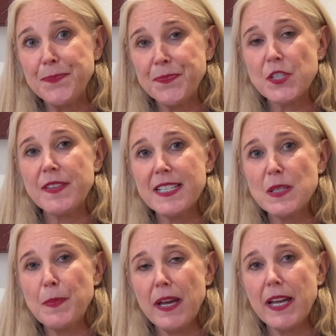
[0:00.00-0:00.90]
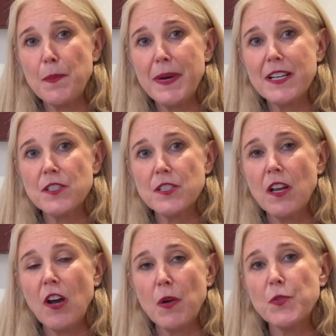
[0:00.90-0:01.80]
So that's about how much
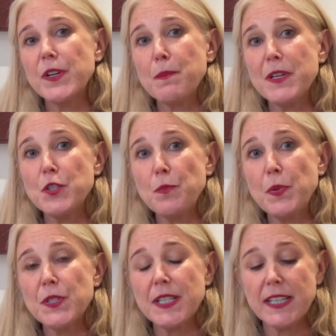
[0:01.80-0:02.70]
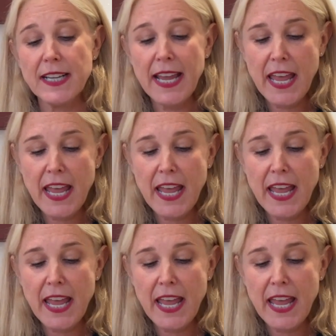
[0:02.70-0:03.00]
I would recommend you put in.